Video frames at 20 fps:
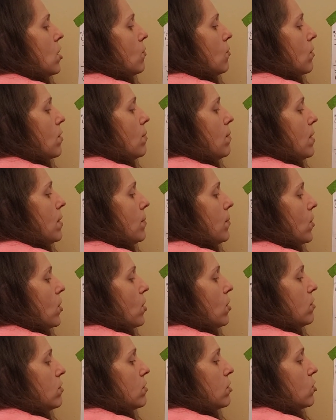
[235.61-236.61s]

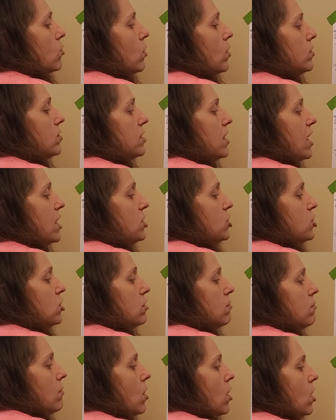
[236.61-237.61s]
Remember, the
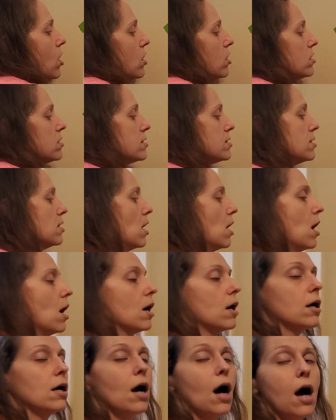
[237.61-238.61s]
quotation marks
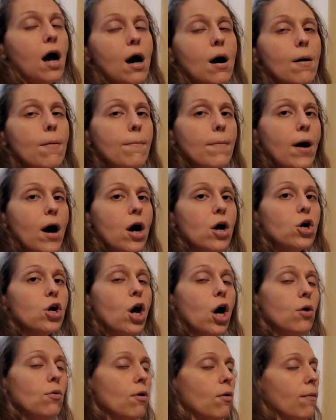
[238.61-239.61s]

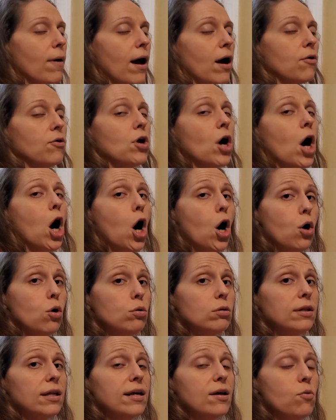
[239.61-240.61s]
go around
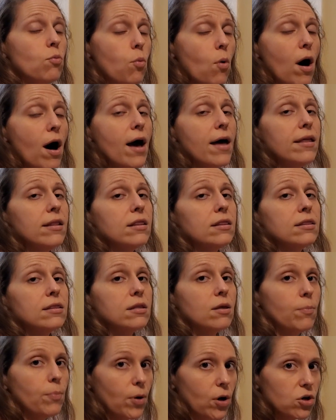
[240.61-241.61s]
only what
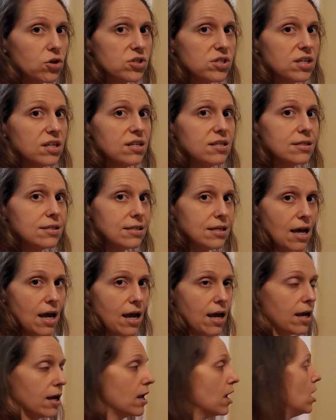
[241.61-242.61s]
the person is
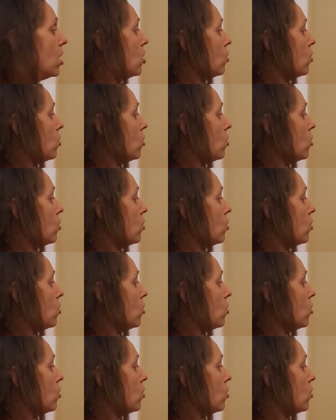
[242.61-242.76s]
saying.